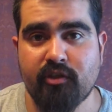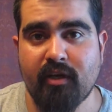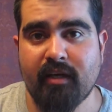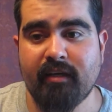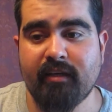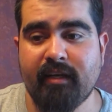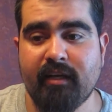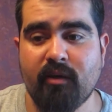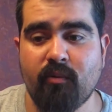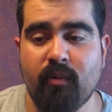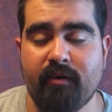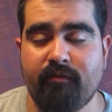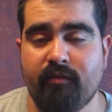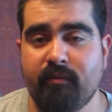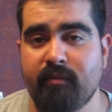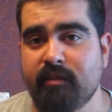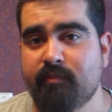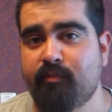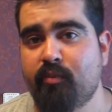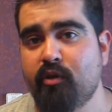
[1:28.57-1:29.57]
trying to get away
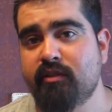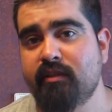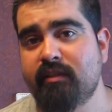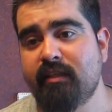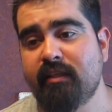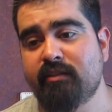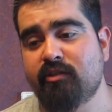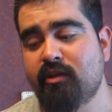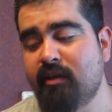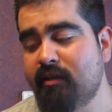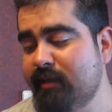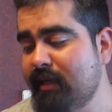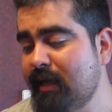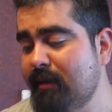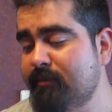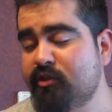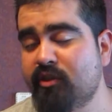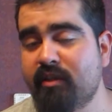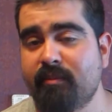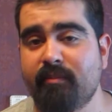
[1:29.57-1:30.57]
from this person that's trying to
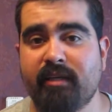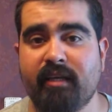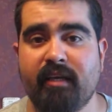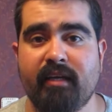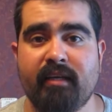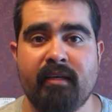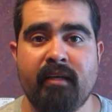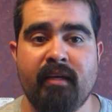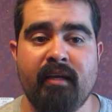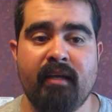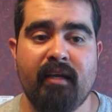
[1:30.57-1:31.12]
capture them again,